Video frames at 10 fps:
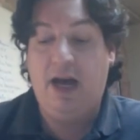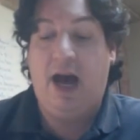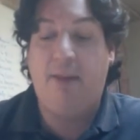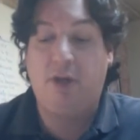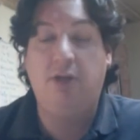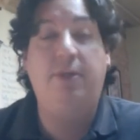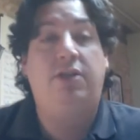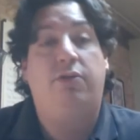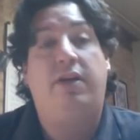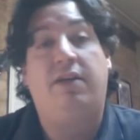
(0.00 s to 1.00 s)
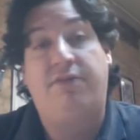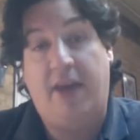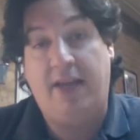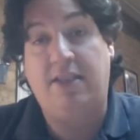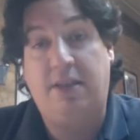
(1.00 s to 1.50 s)
I'm going to be doing
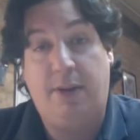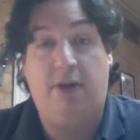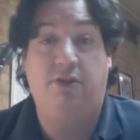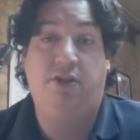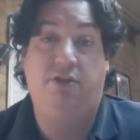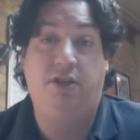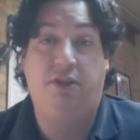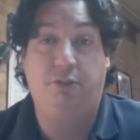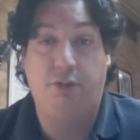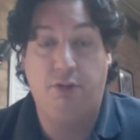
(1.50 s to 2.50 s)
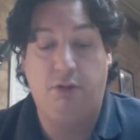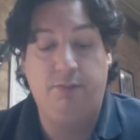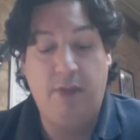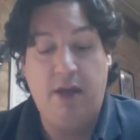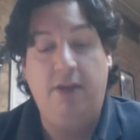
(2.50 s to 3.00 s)
advanced power searching through Google.